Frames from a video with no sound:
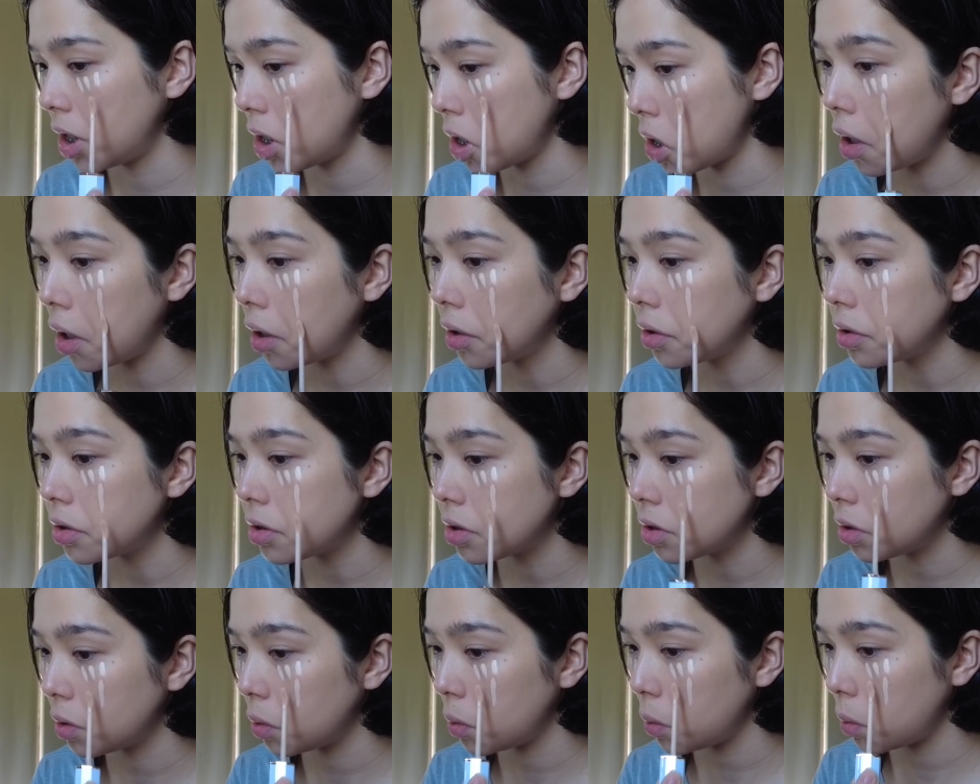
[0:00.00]

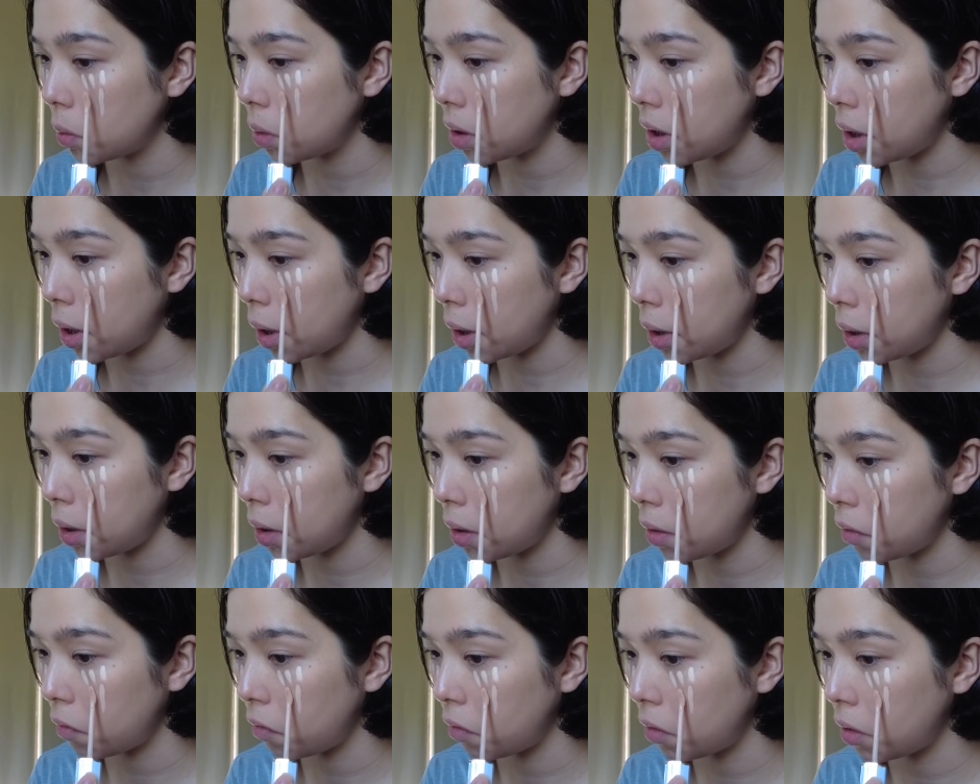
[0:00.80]
It's to kind
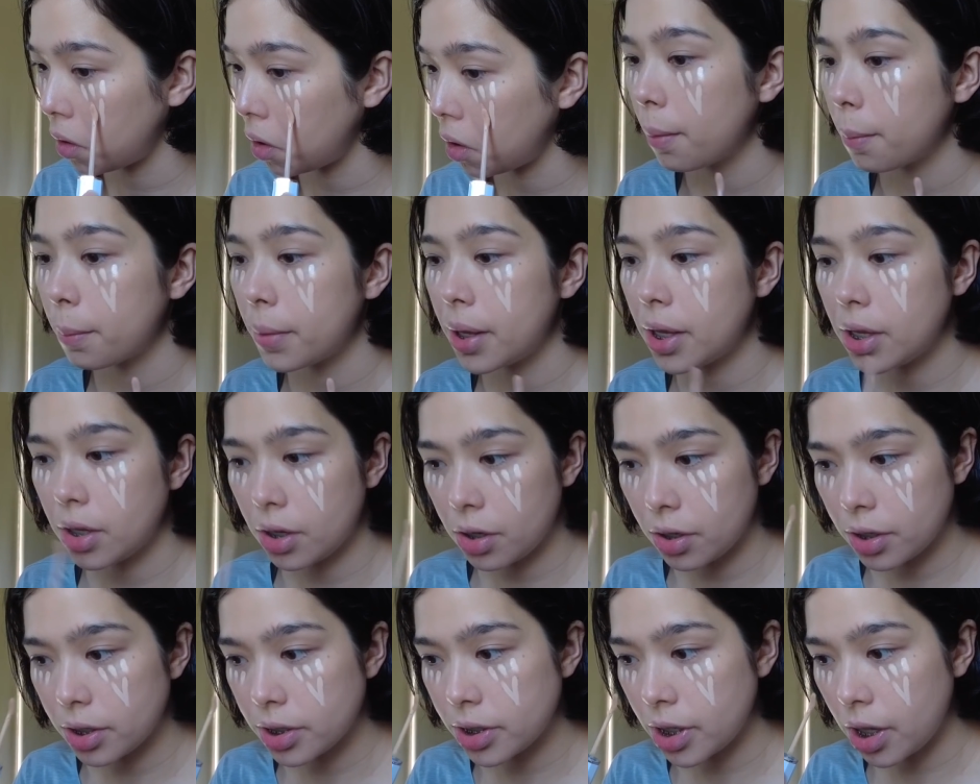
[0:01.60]
of make
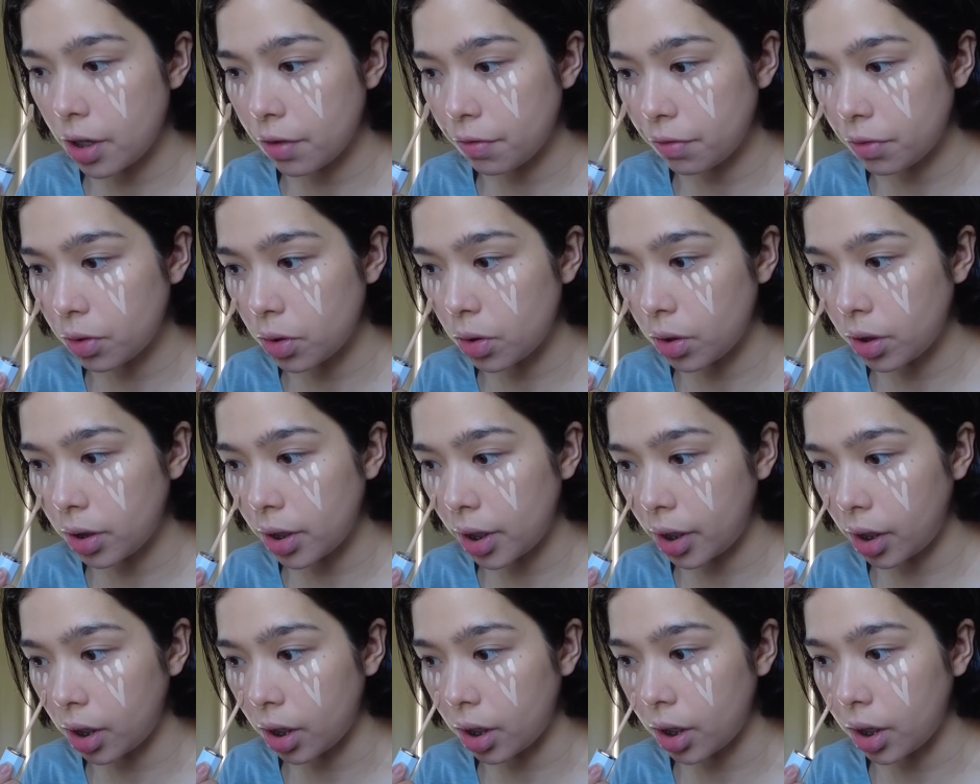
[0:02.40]
yourself look
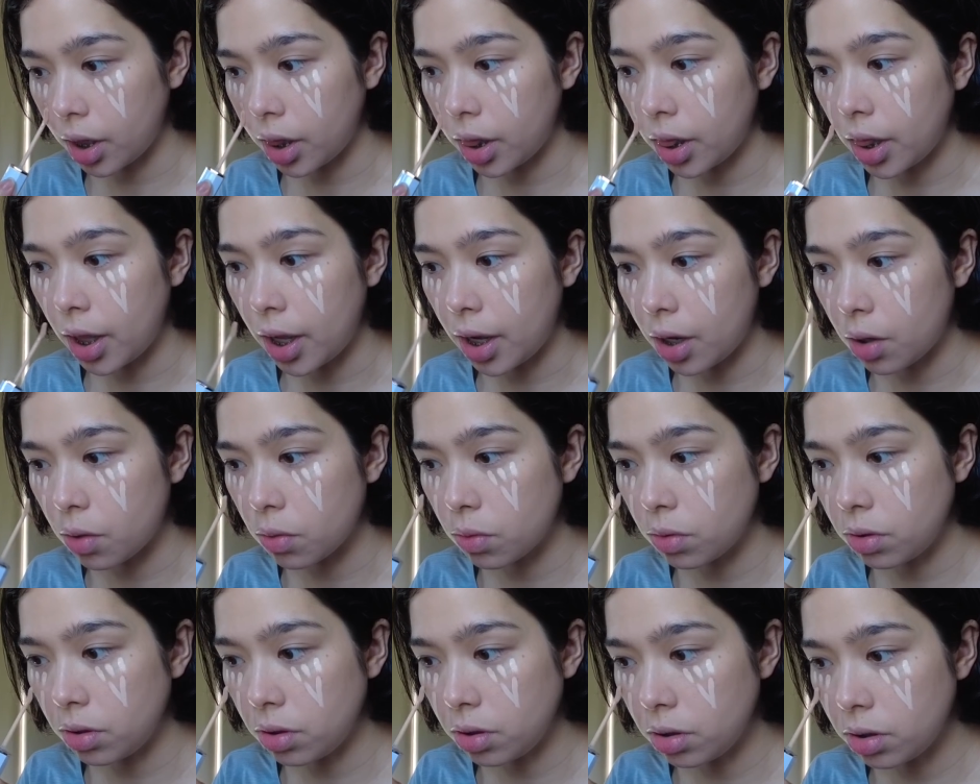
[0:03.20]
like a
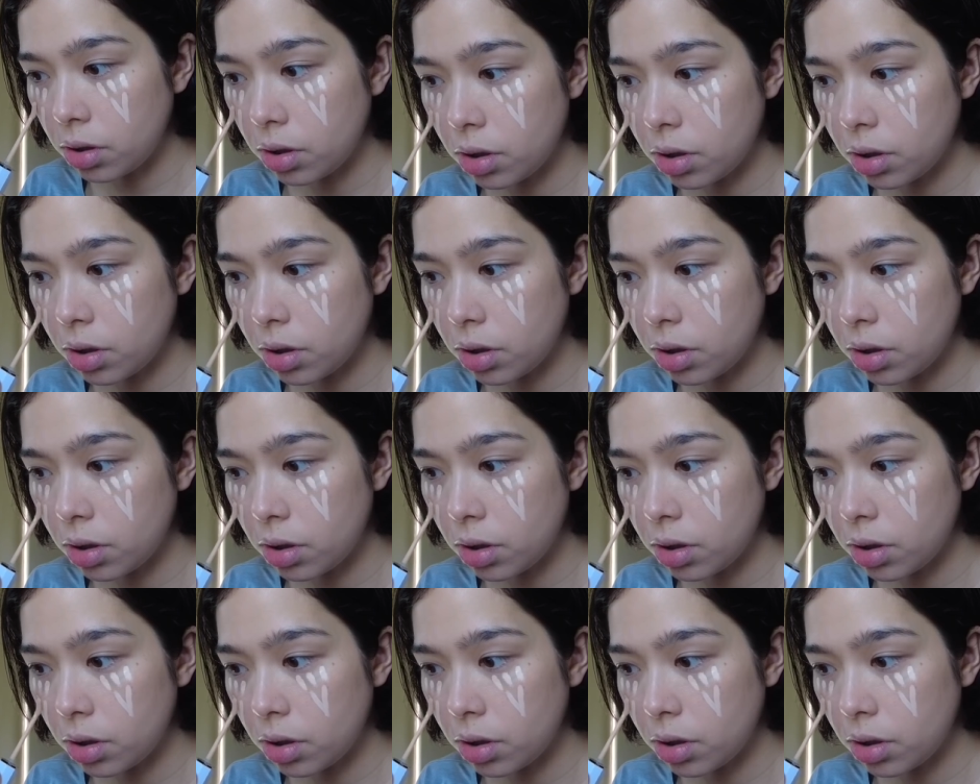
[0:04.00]
clown.